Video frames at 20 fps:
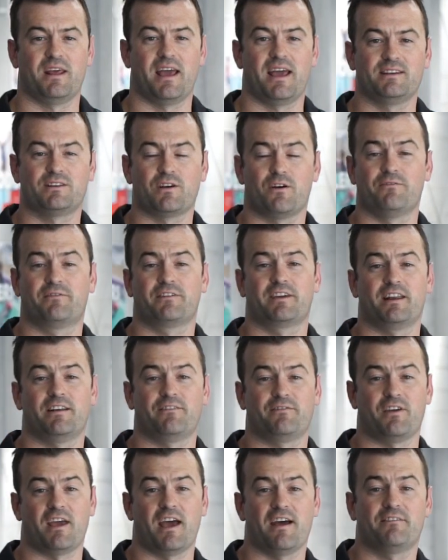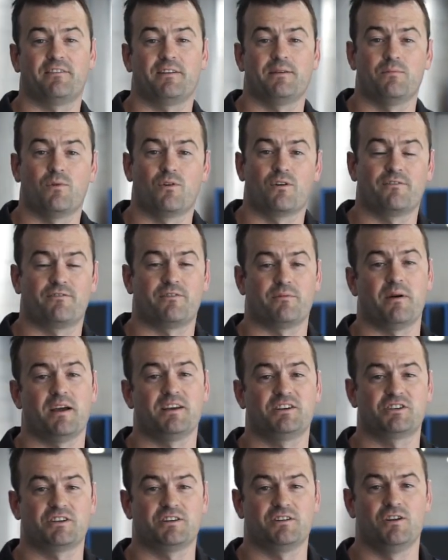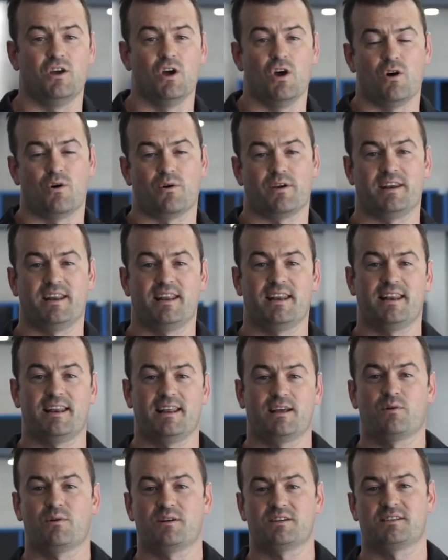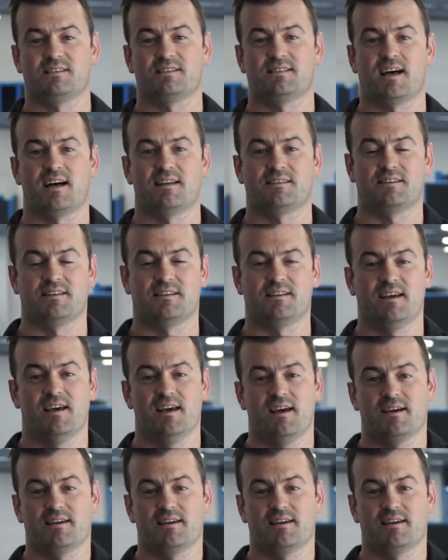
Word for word: and don't forget if you have any more information or you need any questions answered,